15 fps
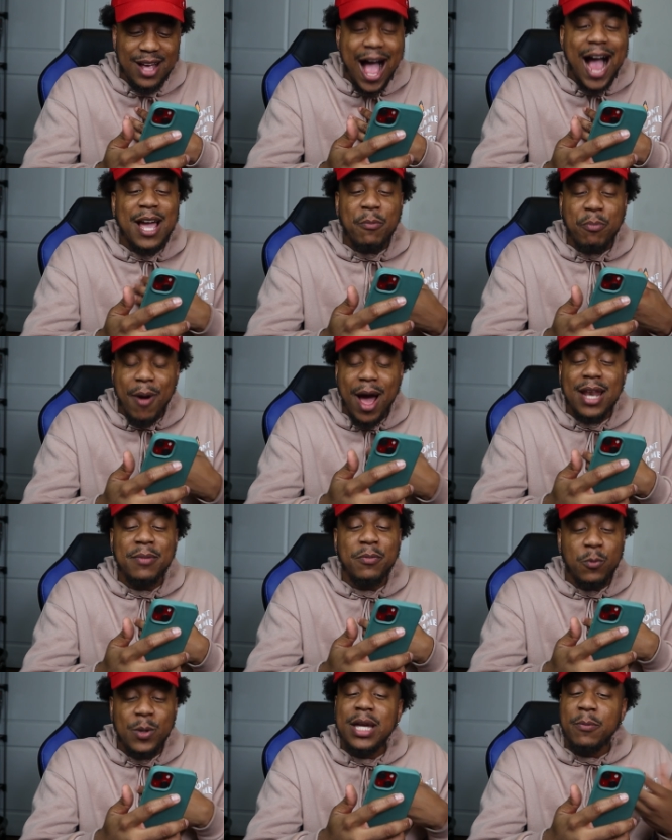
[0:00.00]
I could
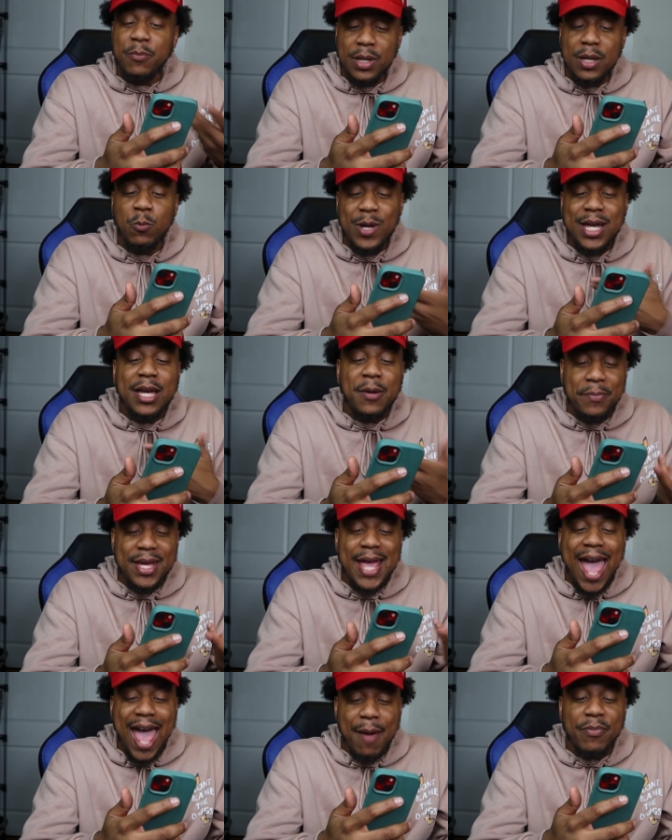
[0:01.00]
probably... We could
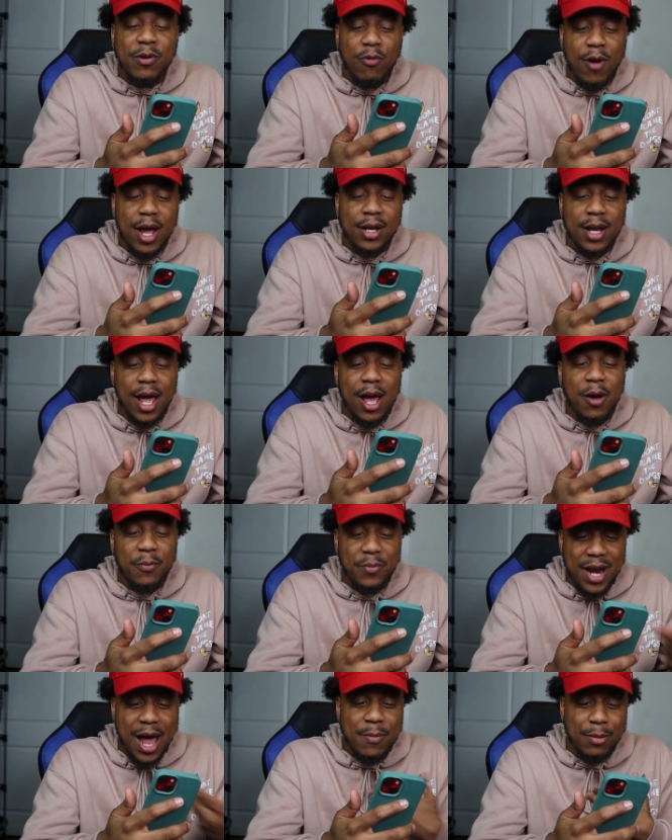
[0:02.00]
be happy right now,
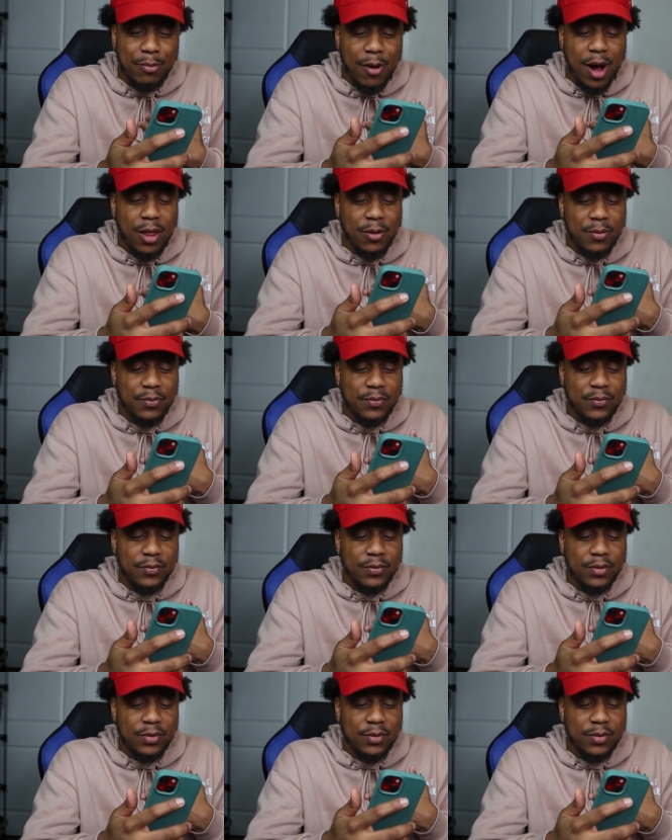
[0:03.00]
but I'm the problem.